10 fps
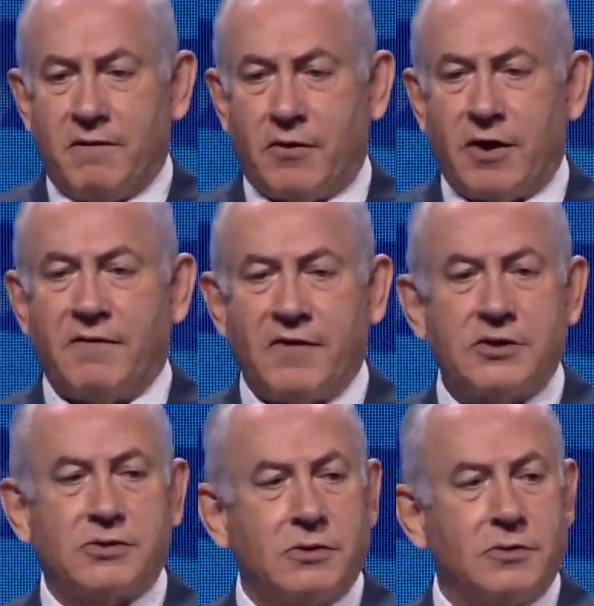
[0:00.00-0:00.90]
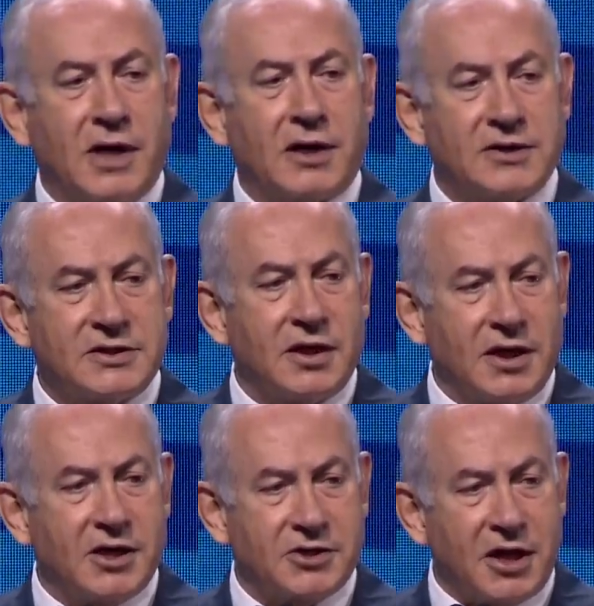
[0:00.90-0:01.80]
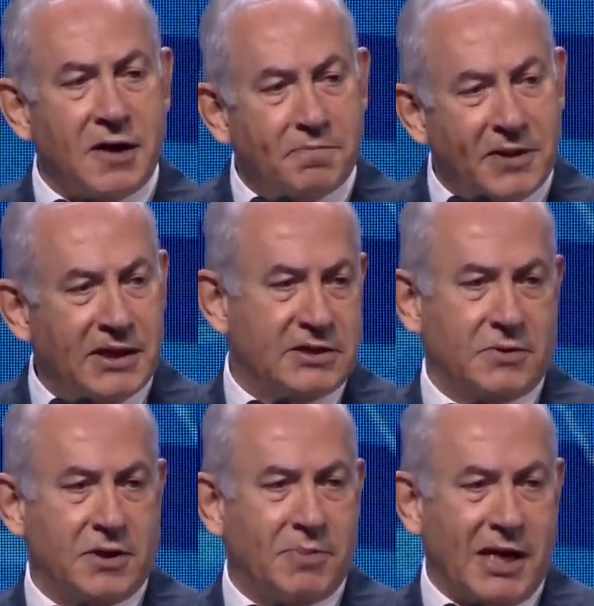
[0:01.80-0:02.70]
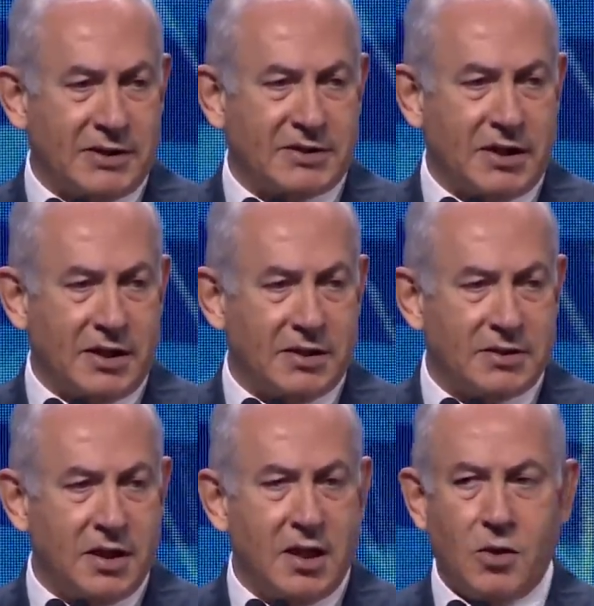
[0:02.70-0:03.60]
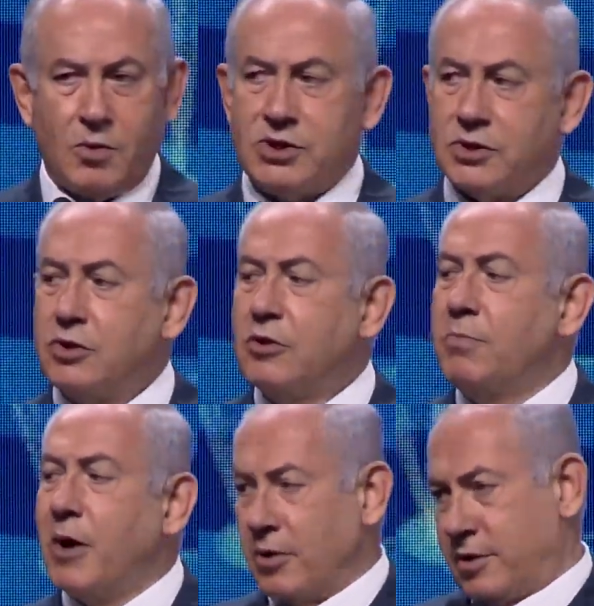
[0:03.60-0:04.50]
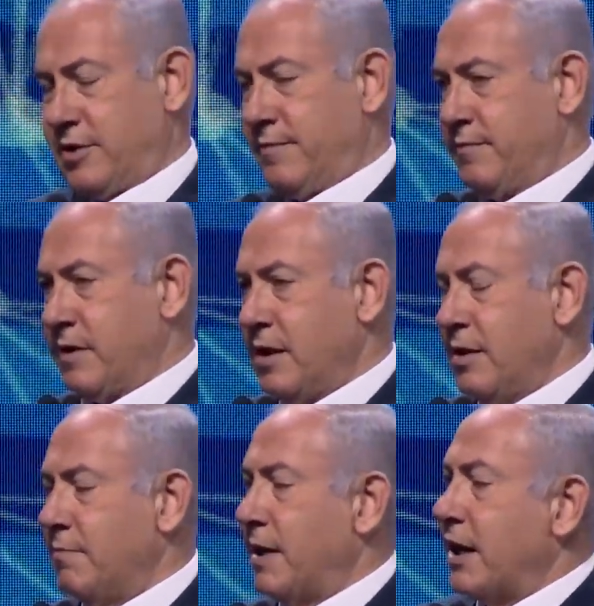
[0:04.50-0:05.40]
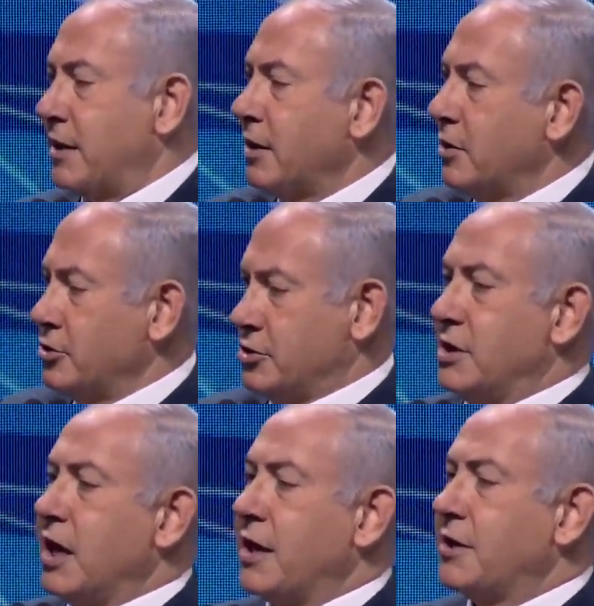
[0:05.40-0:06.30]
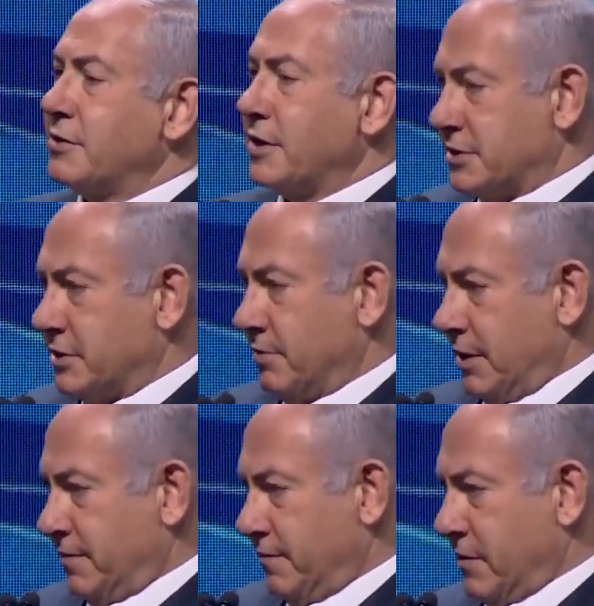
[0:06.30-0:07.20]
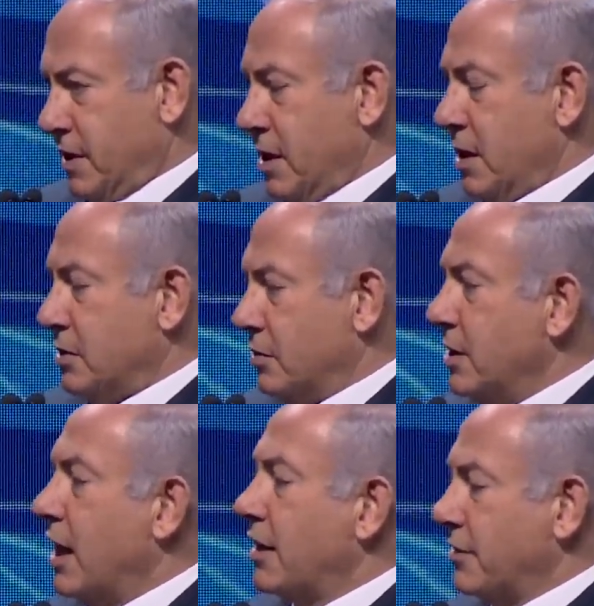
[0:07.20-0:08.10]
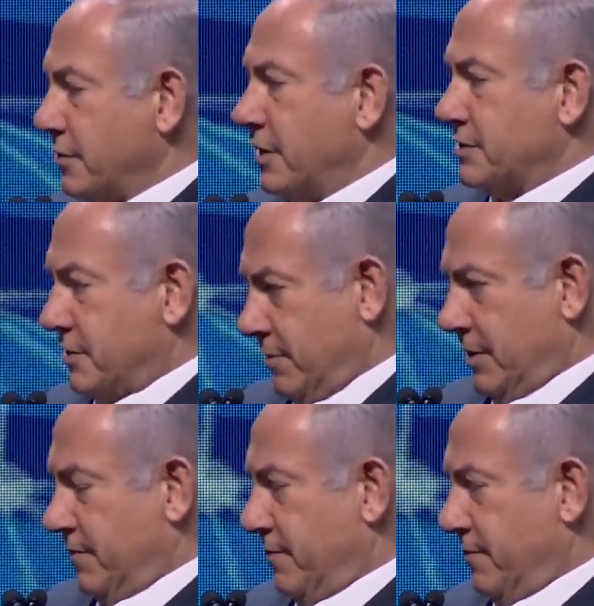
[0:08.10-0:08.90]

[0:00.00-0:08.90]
for an eventual reconciliation and peace with the Palestinians. We should do both, but I think you should not underestimate. Do not underestimate